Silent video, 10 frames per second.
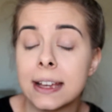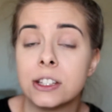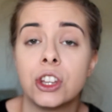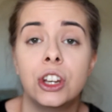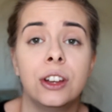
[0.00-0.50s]

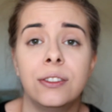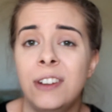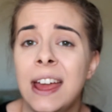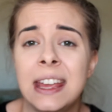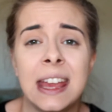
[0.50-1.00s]
it's going to look
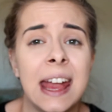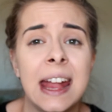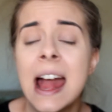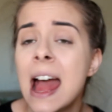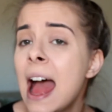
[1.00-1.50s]

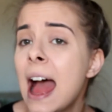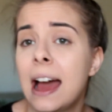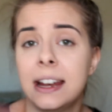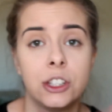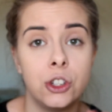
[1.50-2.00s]
flaky,
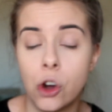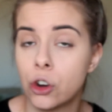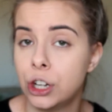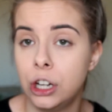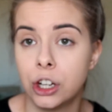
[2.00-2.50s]
and it's not
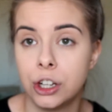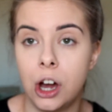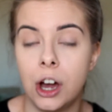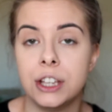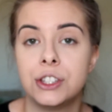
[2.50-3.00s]
going to look nice.